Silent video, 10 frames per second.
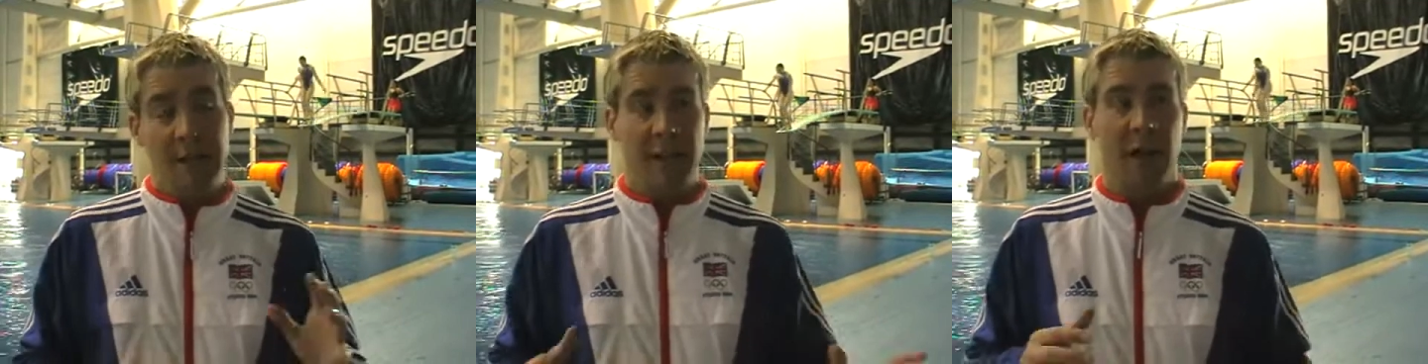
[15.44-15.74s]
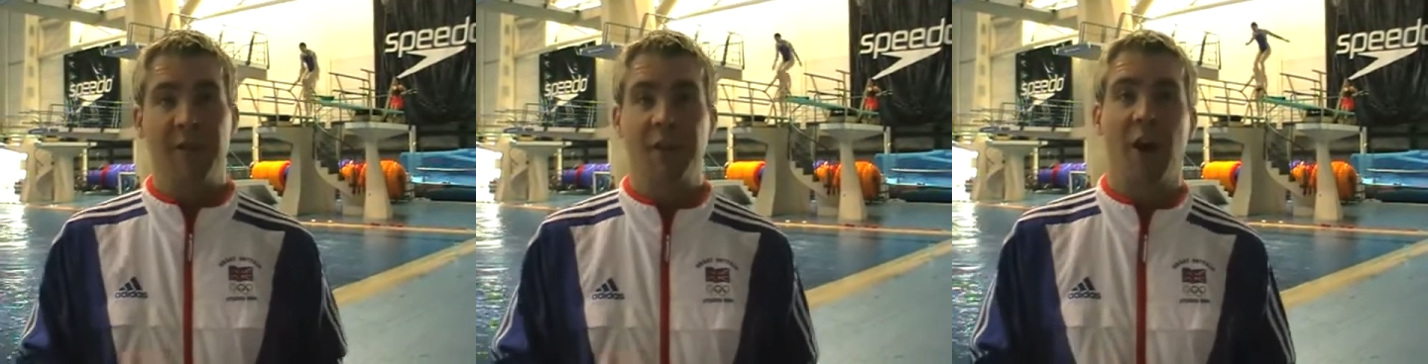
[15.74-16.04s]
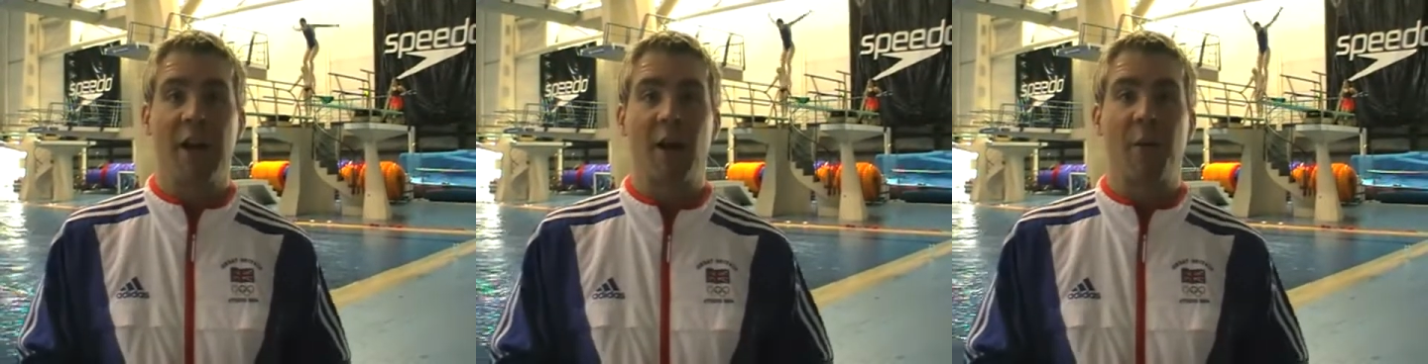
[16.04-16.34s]
Diving's
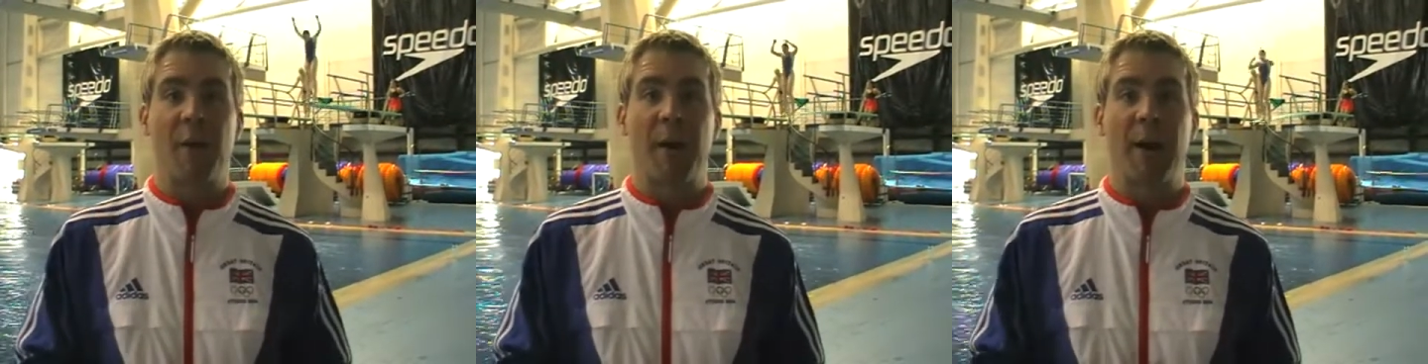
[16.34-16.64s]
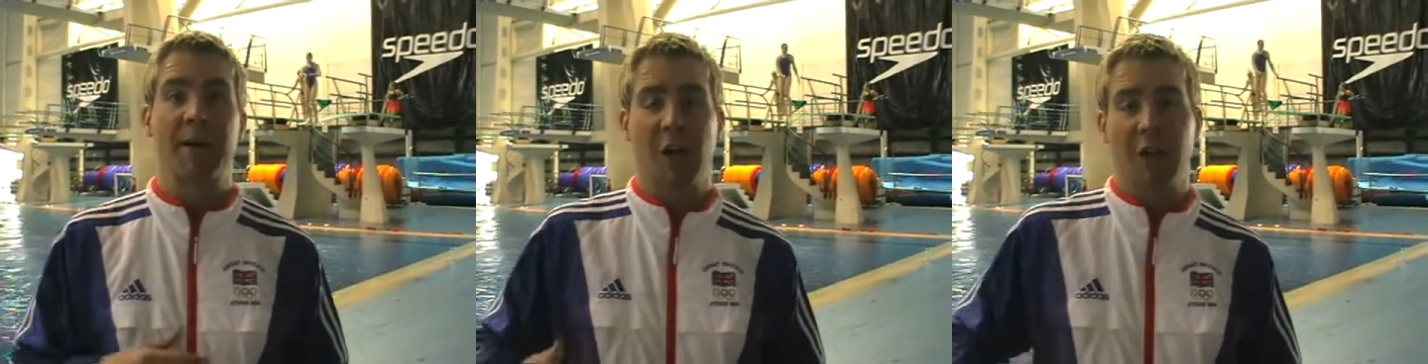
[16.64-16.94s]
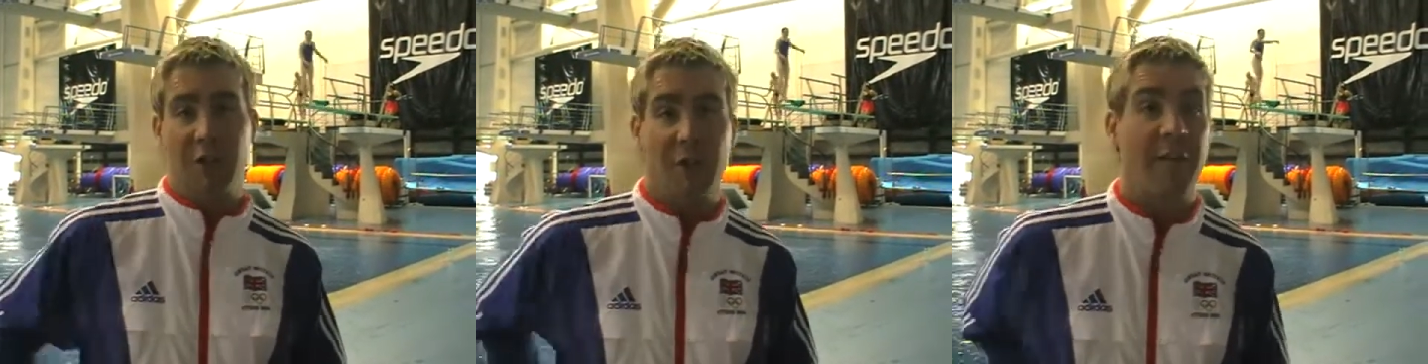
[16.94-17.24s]
going a little bit better,
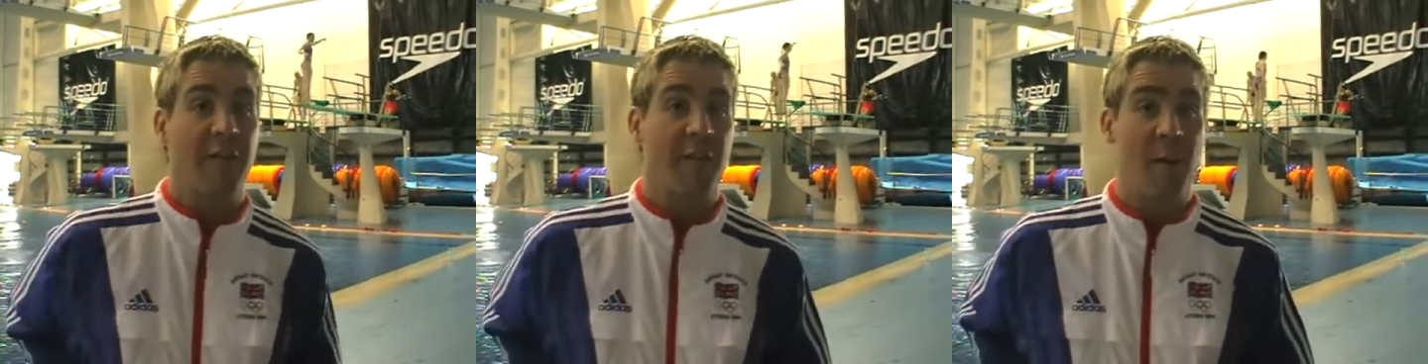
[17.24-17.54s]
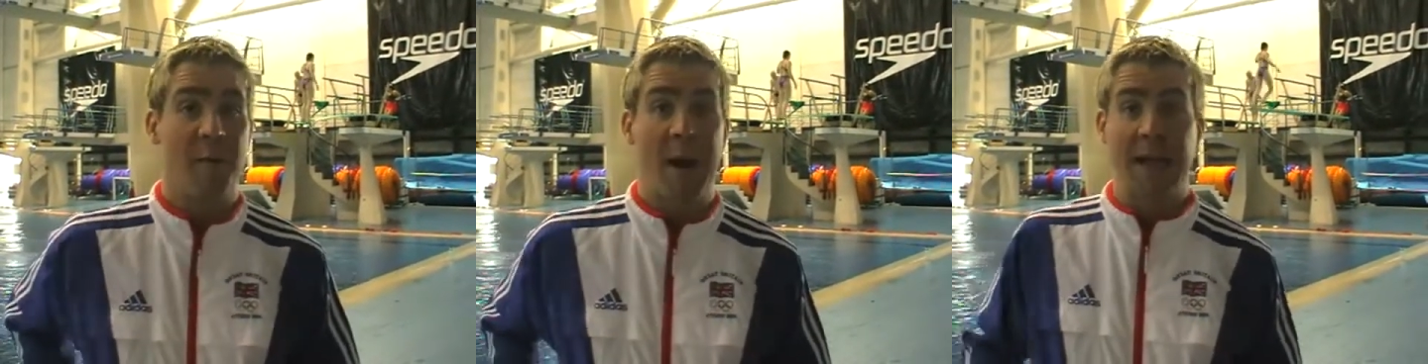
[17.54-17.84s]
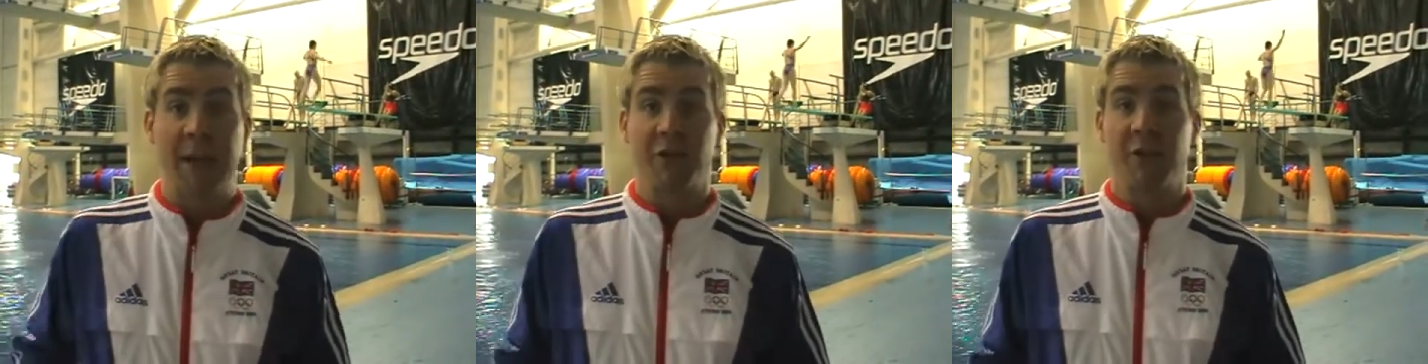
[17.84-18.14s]
starting to recover from my
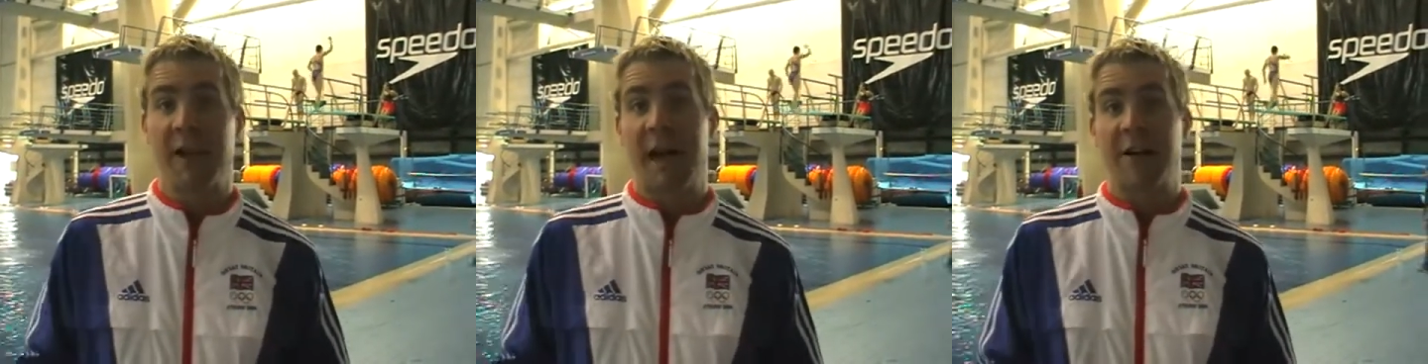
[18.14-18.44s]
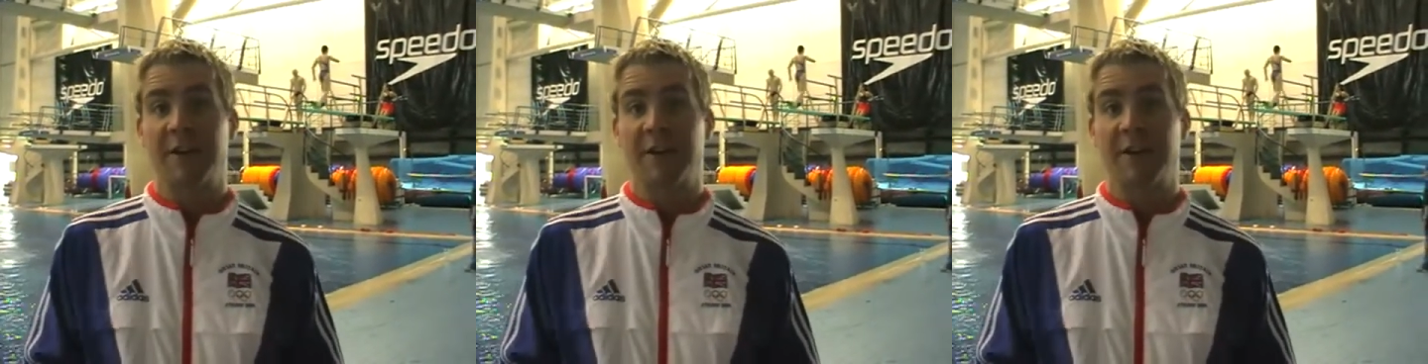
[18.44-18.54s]
back injury now.